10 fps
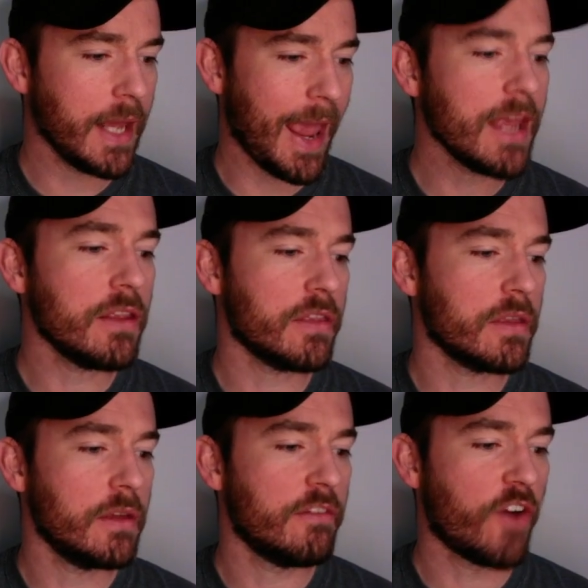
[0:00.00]

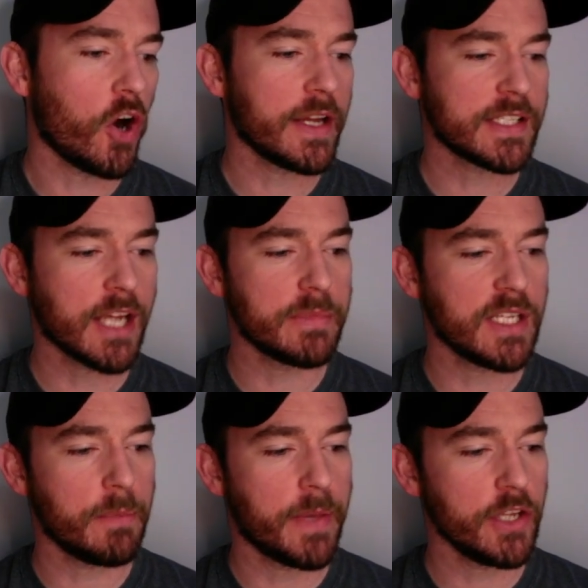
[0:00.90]
8th, Vargas comes
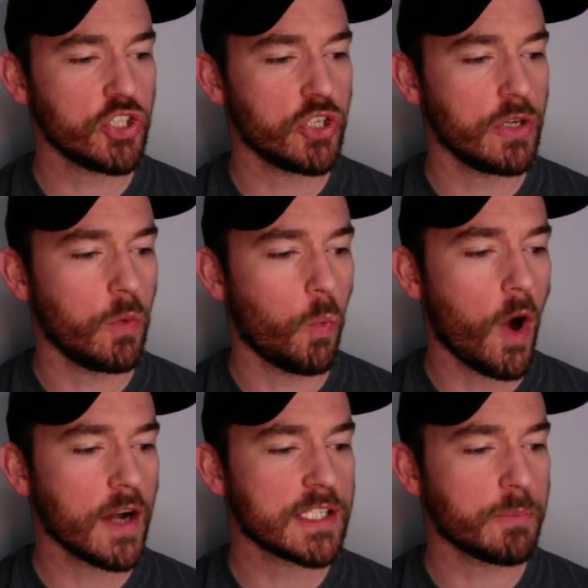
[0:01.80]
into pitch,
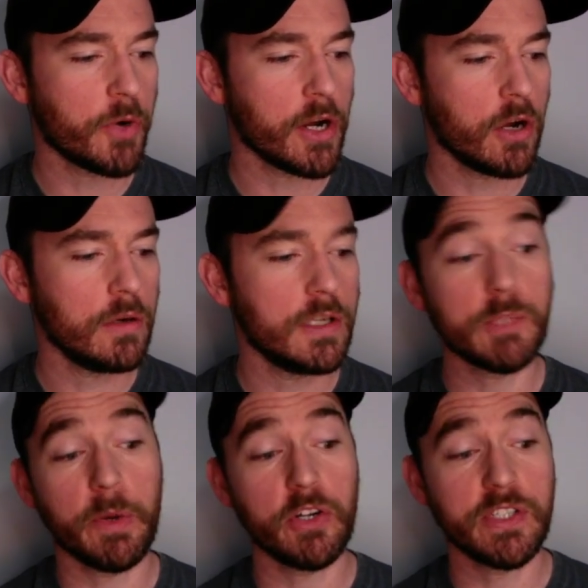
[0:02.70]
walks Springer.
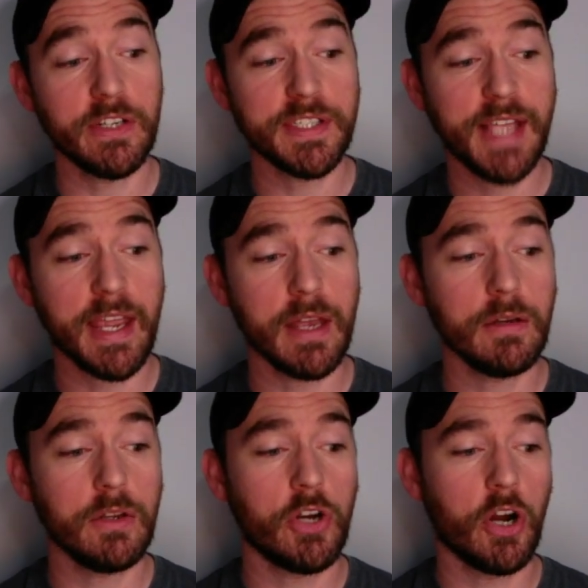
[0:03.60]
Springer steals
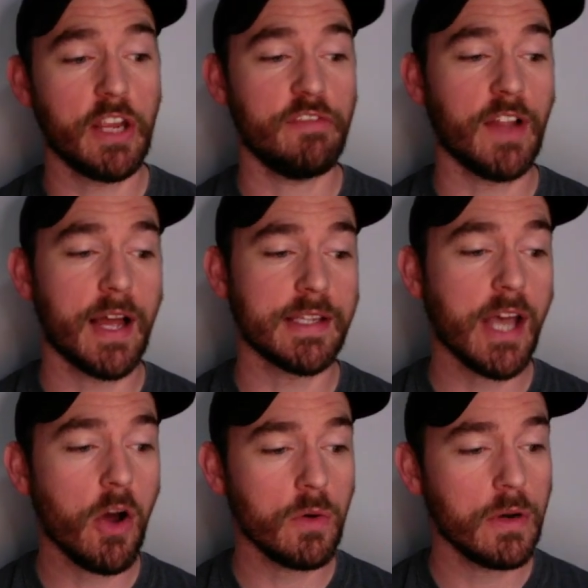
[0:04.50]
second. Kirky flies
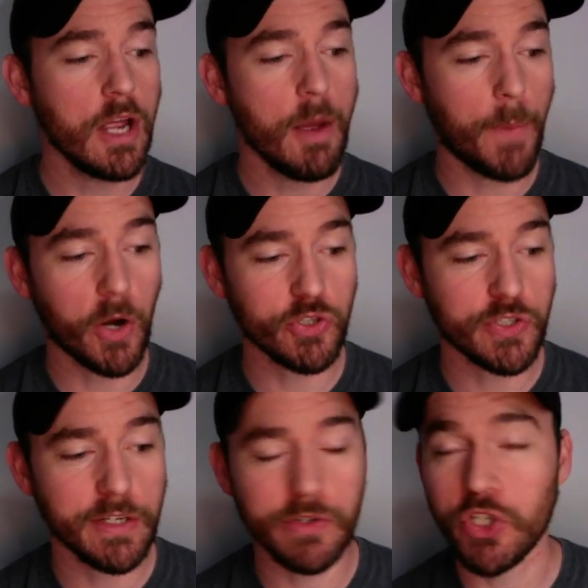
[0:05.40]
out. Barger
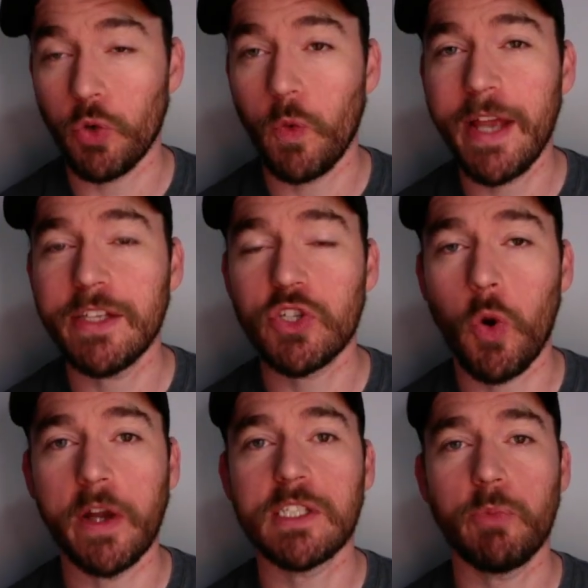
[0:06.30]
singles to right,
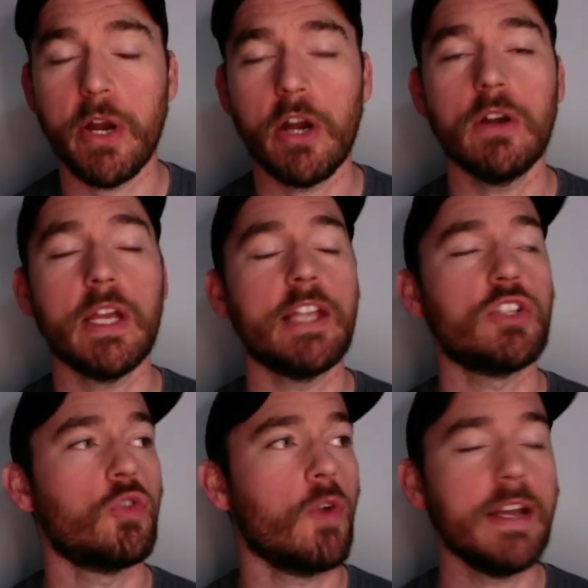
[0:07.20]
scoring Springer. It's
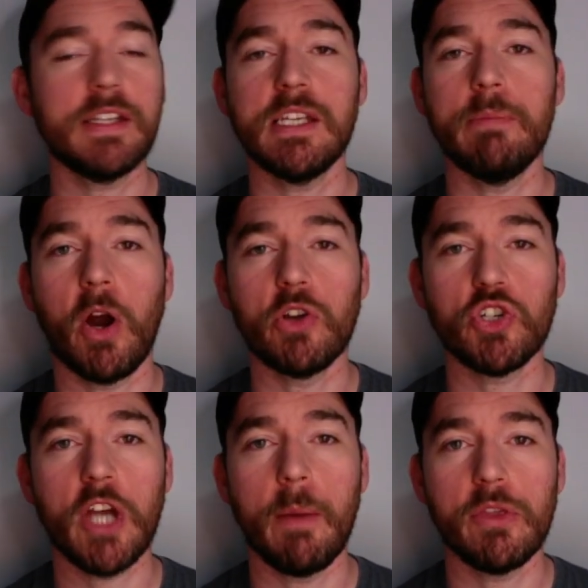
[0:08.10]
great to see
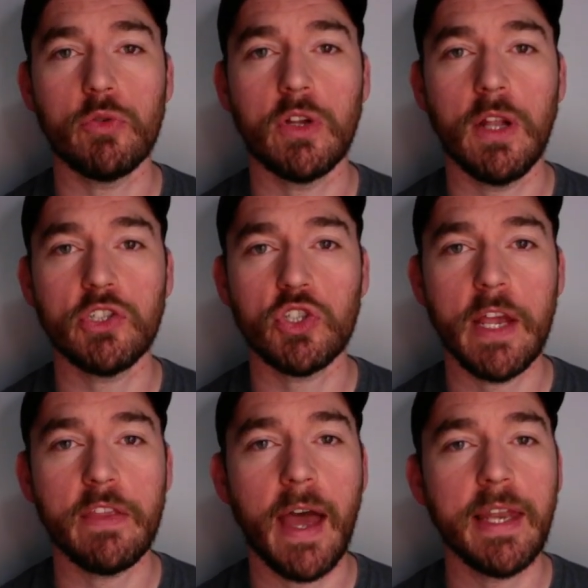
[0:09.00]
Barger coming through clutch
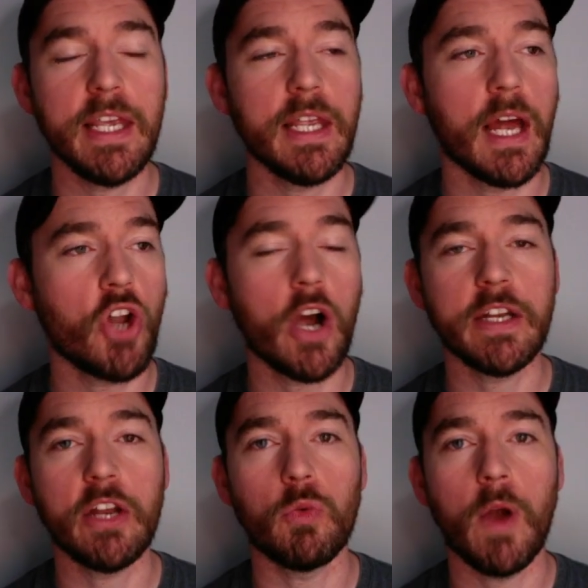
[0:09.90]
like that. He
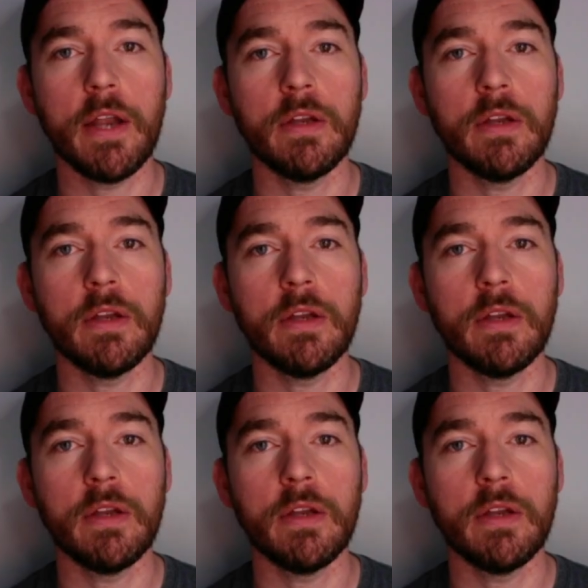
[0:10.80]
knocked in a run